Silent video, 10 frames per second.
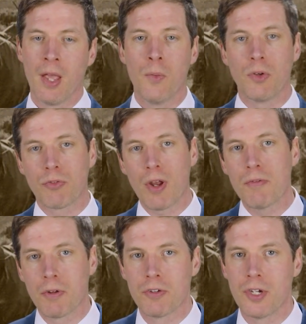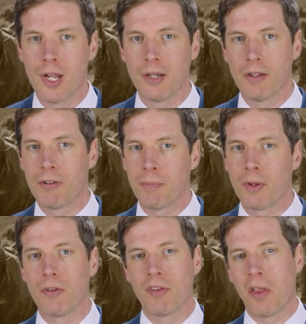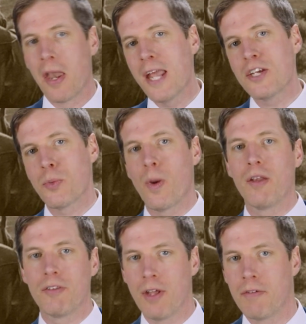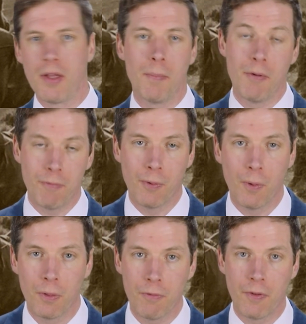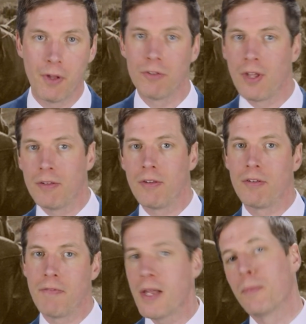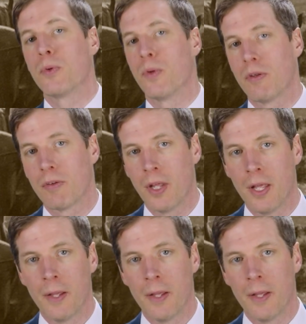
which is great for us genealogists because it's a nationwide survey before the first census available to us.